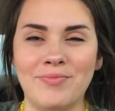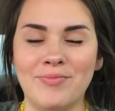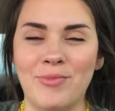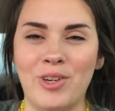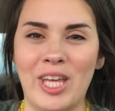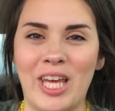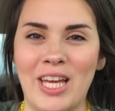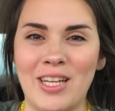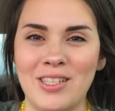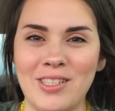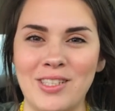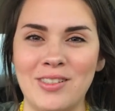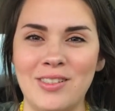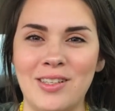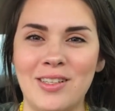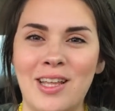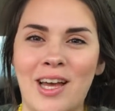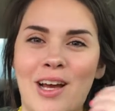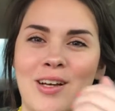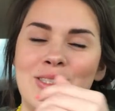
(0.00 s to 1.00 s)
We canceled
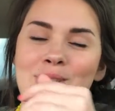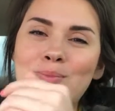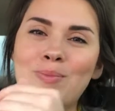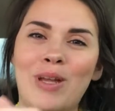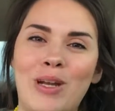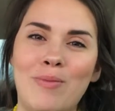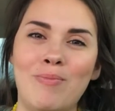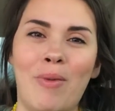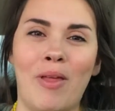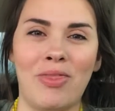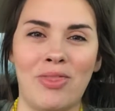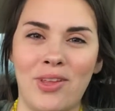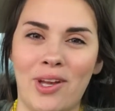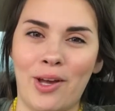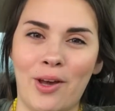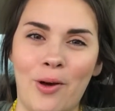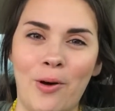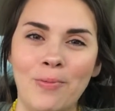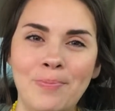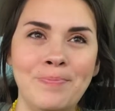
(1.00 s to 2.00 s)
on the house about a month
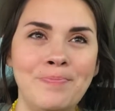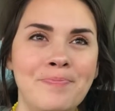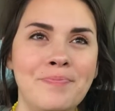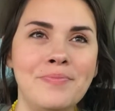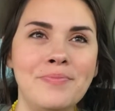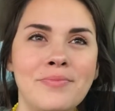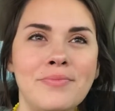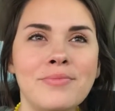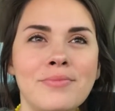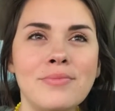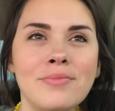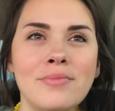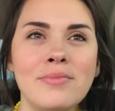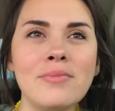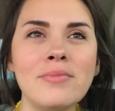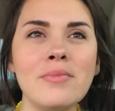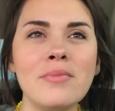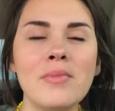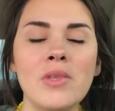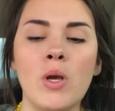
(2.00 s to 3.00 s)
ago
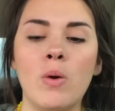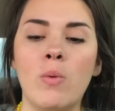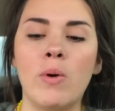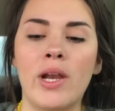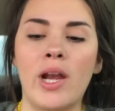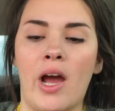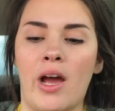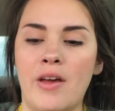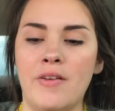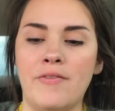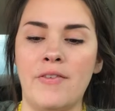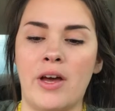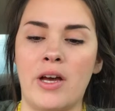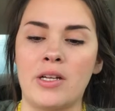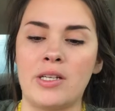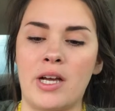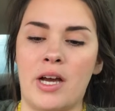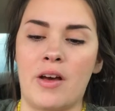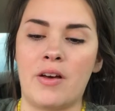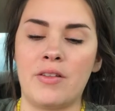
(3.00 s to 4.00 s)
when I
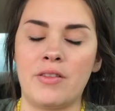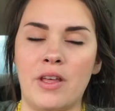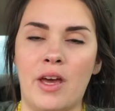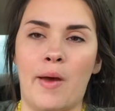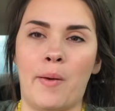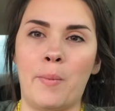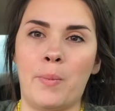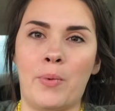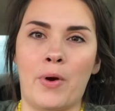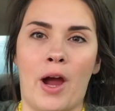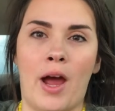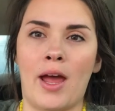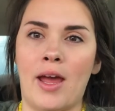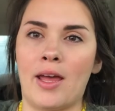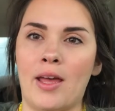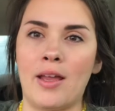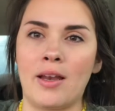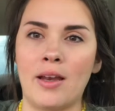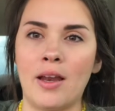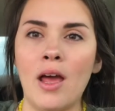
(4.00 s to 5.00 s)
found out that
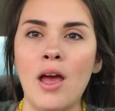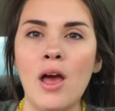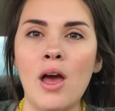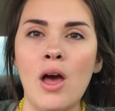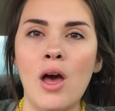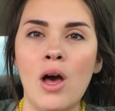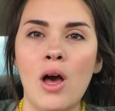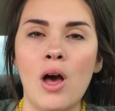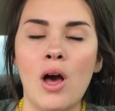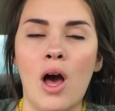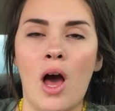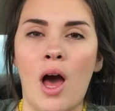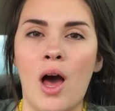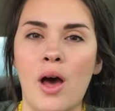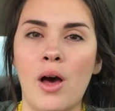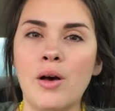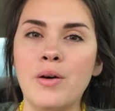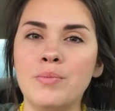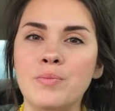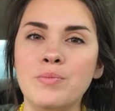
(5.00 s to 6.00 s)
Brian
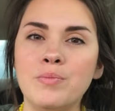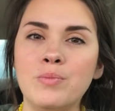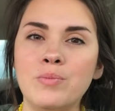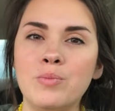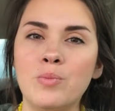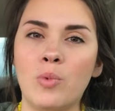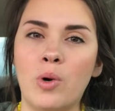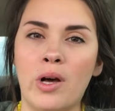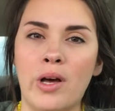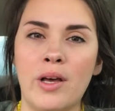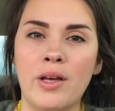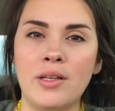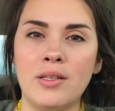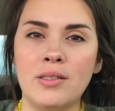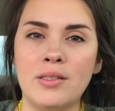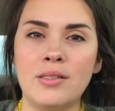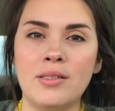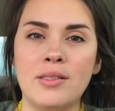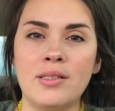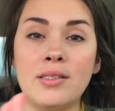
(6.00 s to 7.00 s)

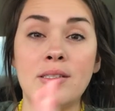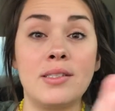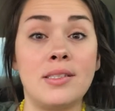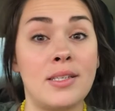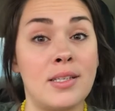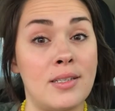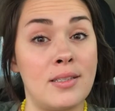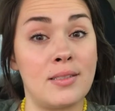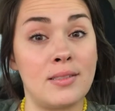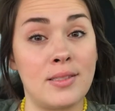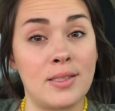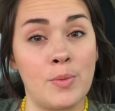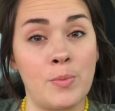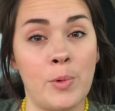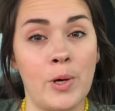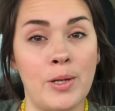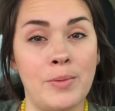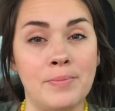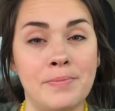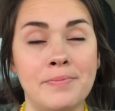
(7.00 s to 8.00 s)
was seeing
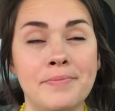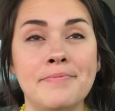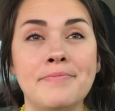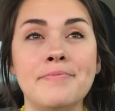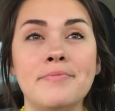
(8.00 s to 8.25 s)
someone.